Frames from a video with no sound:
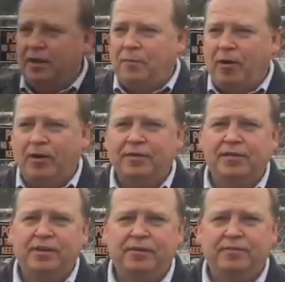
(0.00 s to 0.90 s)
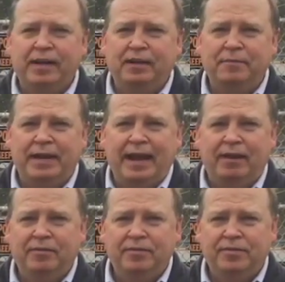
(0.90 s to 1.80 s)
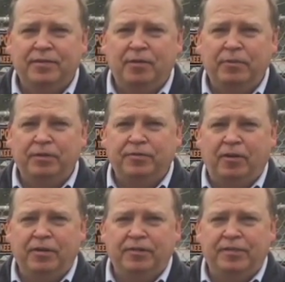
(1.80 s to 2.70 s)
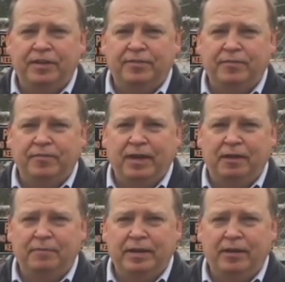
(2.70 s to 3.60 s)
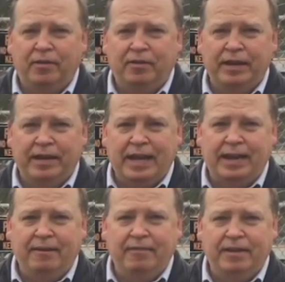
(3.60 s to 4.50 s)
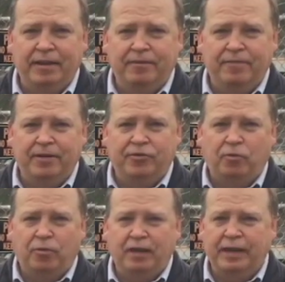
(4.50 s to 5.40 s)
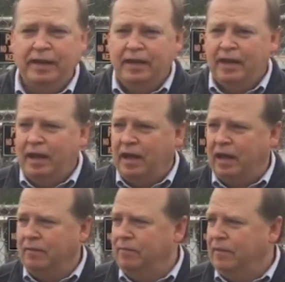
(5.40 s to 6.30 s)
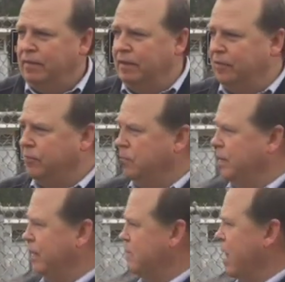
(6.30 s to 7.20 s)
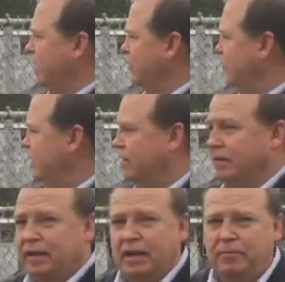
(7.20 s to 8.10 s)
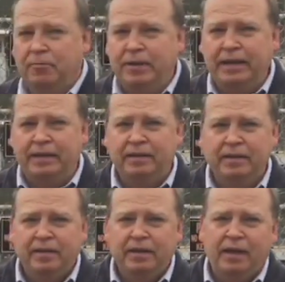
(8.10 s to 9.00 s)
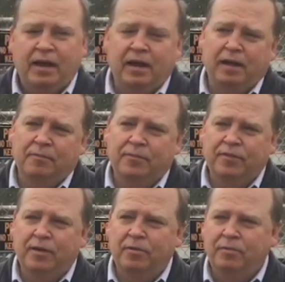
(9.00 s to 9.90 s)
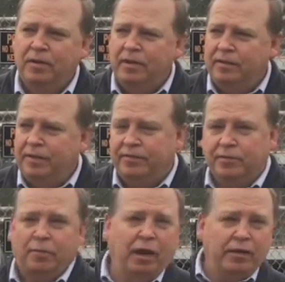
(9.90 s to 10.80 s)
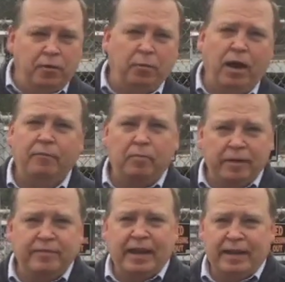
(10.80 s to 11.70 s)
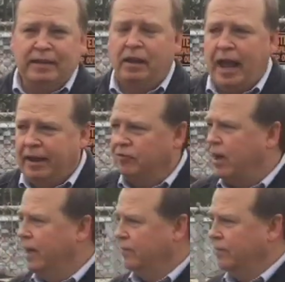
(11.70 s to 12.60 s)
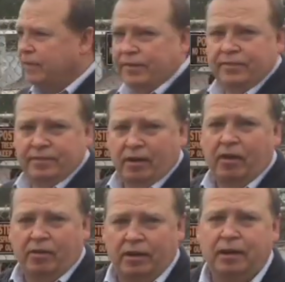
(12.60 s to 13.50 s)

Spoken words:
The park is under development now, so we'll start to see some development in that area here very shortly. This will be demolished here in the coming week. So this is you're probably taking the last shots of this all